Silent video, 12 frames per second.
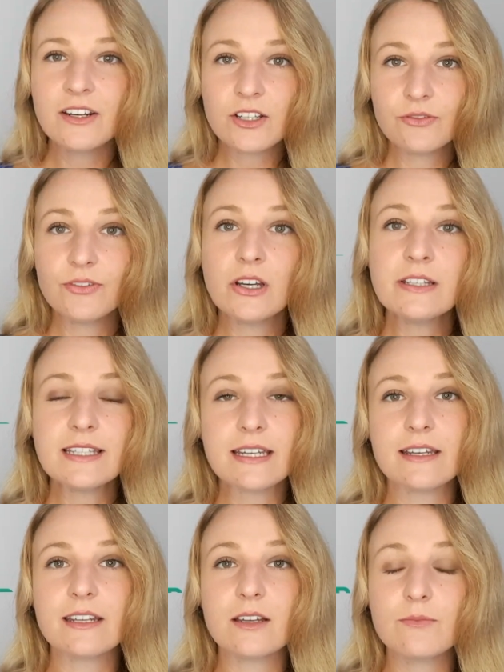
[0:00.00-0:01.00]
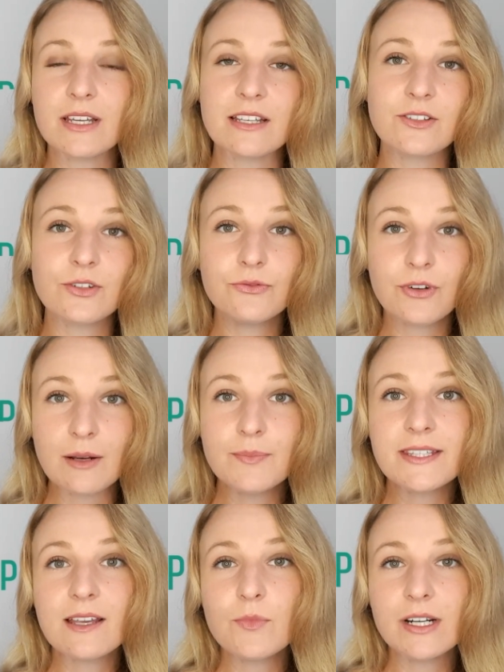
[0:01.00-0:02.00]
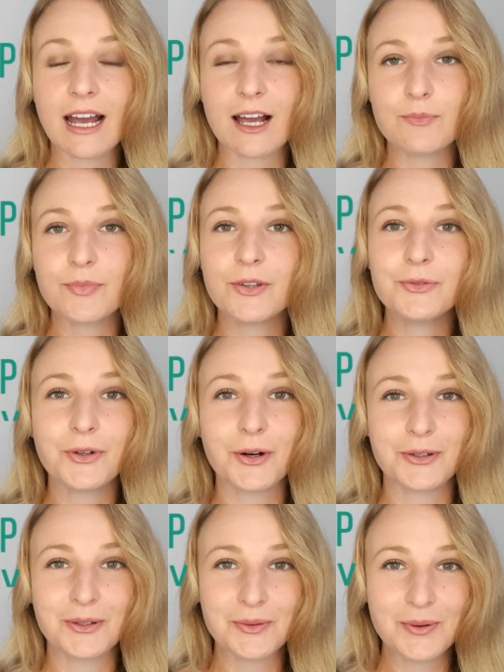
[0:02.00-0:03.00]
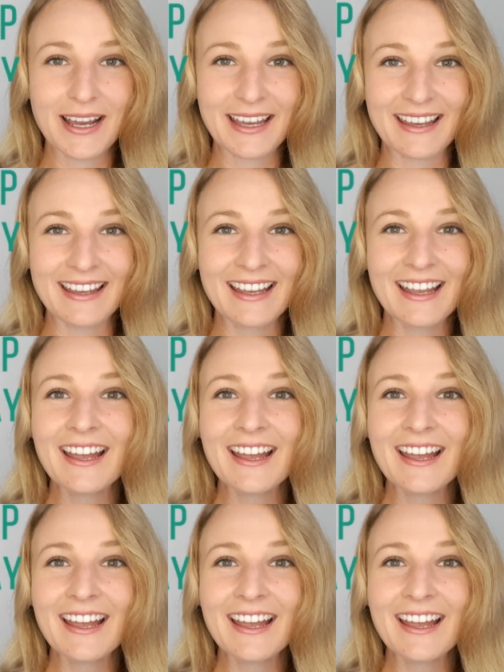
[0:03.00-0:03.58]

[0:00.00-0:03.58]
Now, the first idiom is to rub someone up the wrong way.